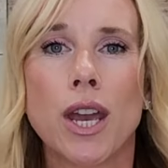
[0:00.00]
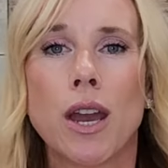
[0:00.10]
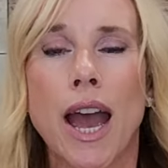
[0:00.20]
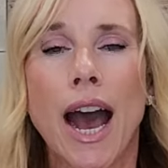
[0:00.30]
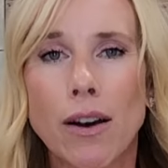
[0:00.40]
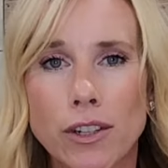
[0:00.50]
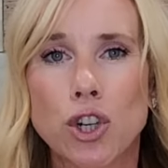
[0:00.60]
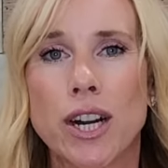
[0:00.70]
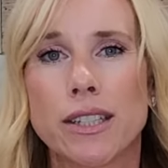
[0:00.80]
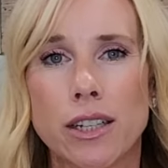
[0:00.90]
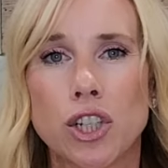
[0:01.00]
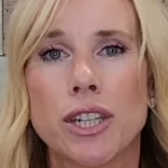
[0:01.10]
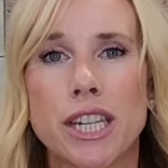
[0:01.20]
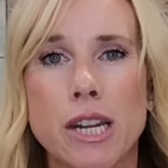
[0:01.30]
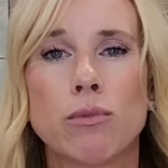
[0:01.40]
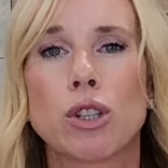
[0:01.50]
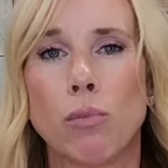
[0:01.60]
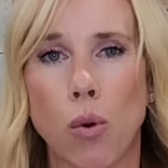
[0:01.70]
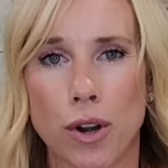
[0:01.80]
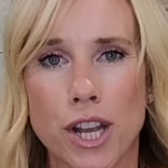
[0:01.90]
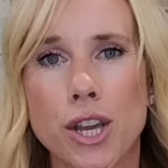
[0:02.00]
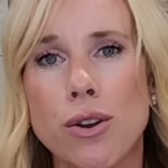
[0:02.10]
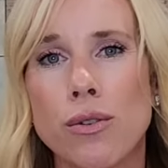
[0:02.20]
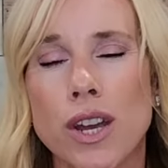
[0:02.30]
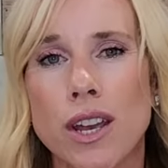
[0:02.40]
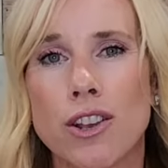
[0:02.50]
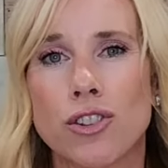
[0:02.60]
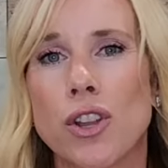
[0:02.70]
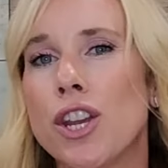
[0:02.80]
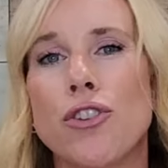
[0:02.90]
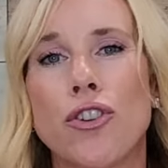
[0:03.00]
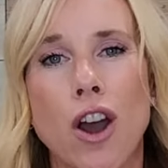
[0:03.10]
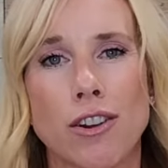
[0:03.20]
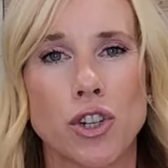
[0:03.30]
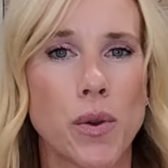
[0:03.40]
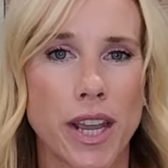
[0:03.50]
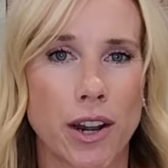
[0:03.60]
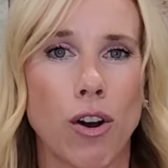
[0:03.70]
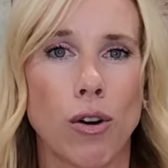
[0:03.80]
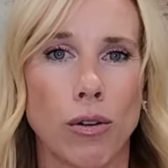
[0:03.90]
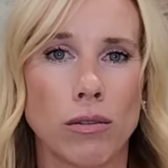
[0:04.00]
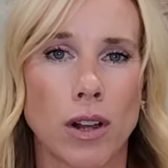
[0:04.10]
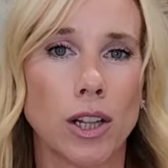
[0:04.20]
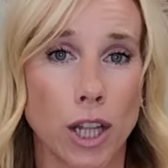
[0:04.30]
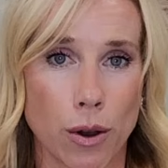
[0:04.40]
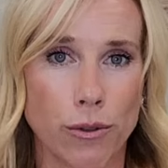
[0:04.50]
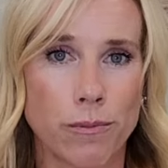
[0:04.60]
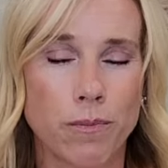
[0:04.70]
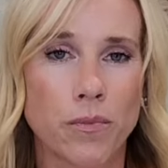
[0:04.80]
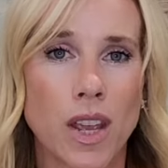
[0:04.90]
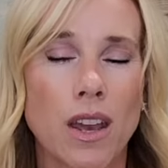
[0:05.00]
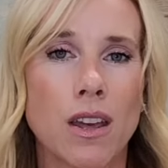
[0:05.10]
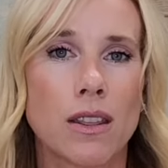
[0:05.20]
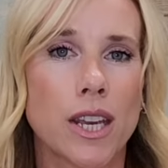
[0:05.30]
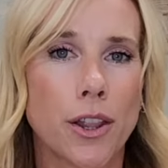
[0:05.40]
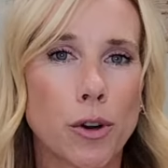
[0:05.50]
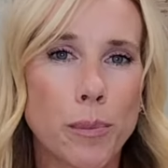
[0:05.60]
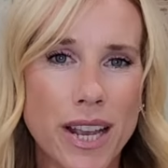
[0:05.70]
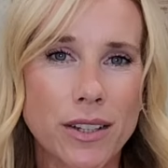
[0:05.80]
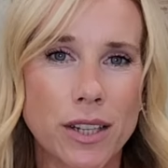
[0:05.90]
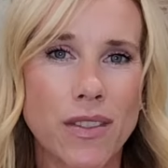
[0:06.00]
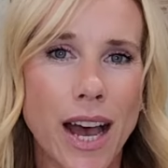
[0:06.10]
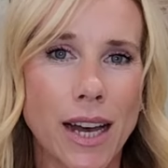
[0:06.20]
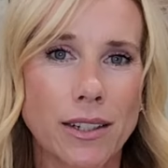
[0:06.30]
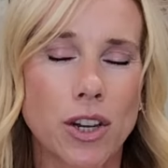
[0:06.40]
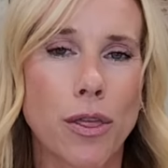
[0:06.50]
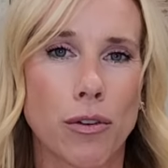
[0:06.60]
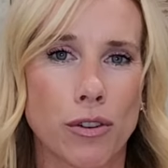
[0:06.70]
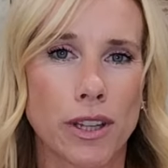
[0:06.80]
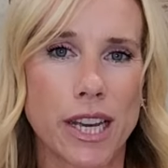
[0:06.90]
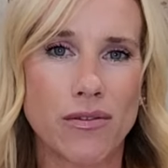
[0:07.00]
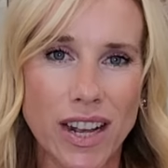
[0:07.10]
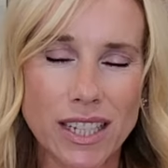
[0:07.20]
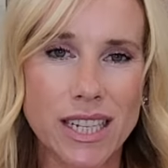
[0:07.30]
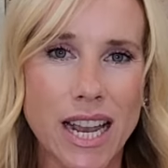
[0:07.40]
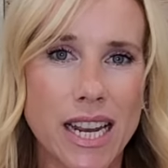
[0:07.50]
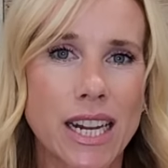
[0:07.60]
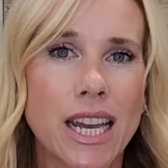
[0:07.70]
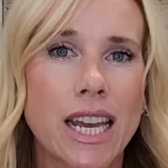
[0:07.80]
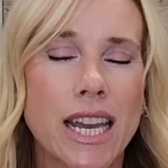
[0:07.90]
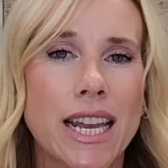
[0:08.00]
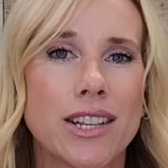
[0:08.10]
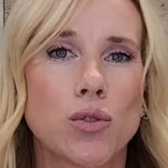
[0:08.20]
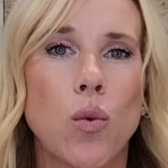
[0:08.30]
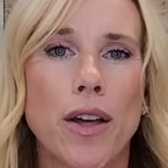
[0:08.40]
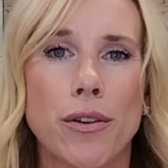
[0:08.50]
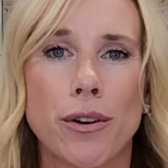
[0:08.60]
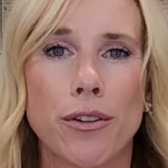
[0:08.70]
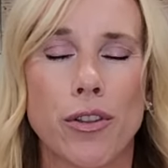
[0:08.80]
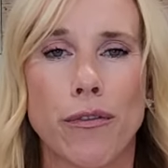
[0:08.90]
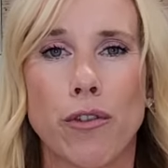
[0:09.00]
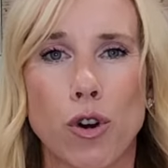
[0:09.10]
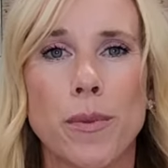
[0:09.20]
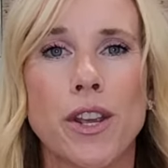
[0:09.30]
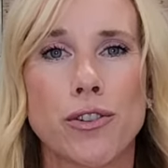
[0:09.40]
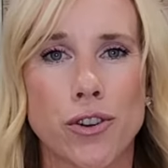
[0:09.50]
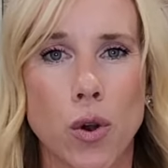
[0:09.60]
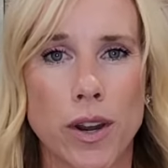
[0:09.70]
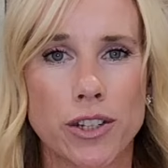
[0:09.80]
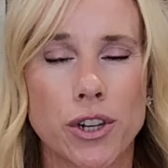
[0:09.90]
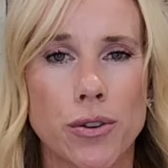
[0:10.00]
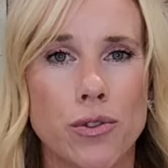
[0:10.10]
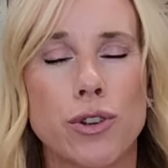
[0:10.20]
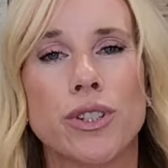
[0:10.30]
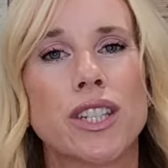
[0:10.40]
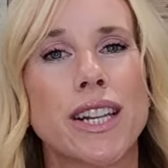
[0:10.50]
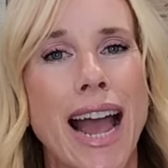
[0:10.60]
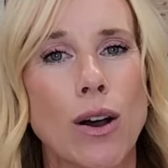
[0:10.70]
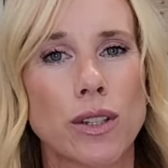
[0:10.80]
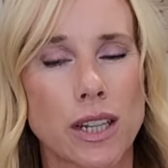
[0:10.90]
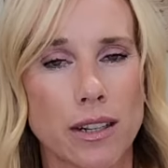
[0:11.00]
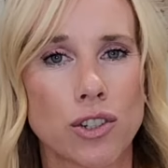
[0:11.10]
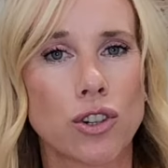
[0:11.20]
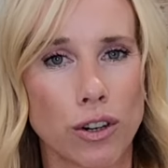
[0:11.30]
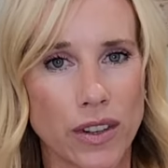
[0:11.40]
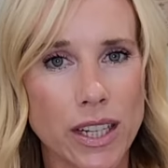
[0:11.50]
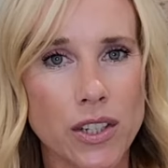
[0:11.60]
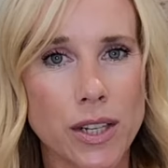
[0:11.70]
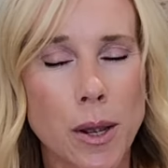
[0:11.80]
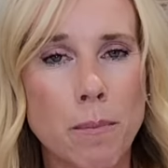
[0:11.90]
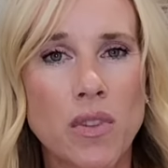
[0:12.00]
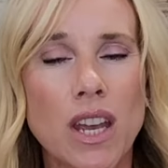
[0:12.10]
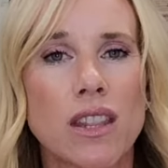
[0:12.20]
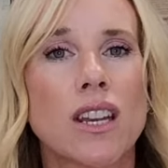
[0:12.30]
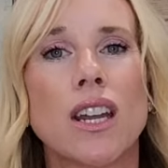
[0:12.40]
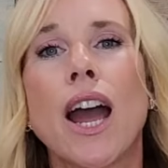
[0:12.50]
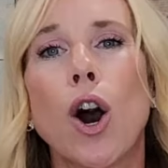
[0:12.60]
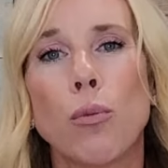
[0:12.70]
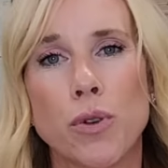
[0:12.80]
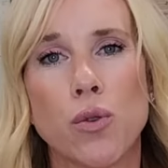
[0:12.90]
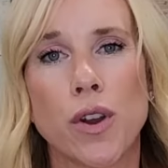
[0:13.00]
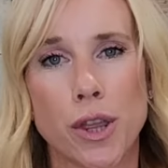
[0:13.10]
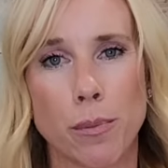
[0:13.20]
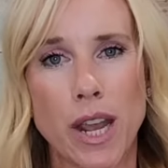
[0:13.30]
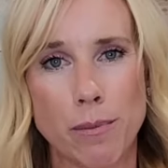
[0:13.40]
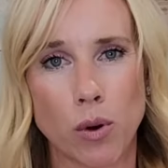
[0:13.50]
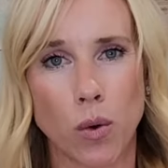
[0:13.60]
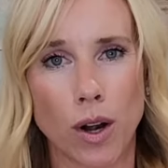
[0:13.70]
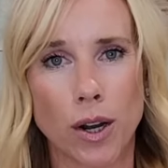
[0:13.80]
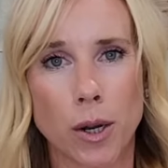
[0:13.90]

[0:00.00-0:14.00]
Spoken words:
have a transition team supporting you so that you're not doing it all alone. The other piece of that to thoroughly investigate is whether the firm that you're going to uses an outside service that can help you with the paperwork.